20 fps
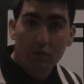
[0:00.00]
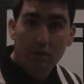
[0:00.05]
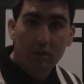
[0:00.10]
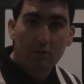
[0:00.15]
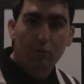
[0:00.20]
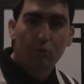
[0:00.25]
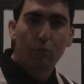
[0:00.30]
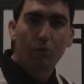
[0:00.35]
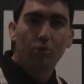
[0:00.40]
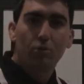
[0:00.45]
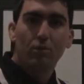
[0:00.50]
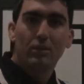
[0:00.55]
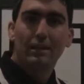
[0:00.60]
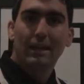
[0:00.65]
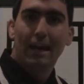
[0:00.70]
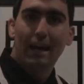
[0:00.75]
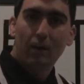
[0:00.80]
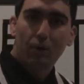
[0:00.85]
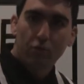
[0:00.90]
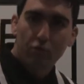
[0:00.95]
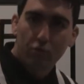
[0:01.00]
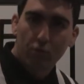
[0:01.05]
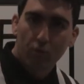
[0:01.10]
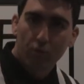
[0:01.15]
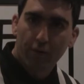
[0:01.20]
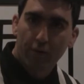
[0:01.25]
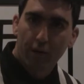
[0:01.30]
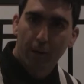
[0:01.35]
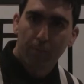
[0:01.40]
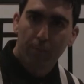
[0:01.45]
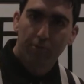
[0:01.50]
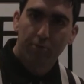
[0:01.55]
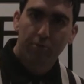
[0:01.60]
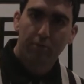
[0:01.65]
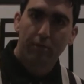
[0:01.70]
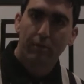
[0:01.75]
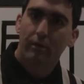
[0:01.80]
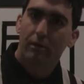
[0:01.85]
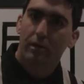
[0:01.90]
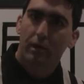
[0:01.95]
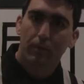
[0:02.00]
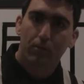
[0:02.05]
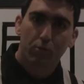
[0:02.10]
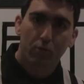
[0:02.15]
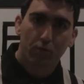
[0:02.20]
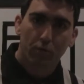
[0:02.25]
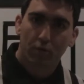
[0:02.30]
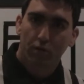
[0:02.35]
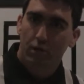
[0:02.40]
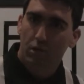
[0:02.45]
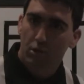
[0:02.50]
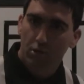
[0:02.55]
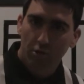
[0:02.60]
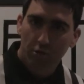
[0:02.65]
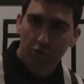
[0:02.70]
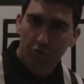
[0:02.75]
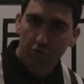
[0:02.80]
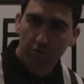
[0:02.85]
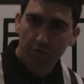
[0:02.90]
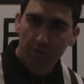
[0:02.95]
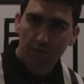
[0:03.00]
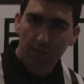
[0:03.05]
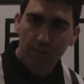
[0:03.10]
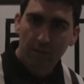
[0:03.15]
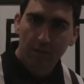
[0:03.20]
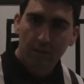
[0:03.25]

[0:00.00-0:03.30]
he's going to allow a scoring opportunity to come to a conclusion,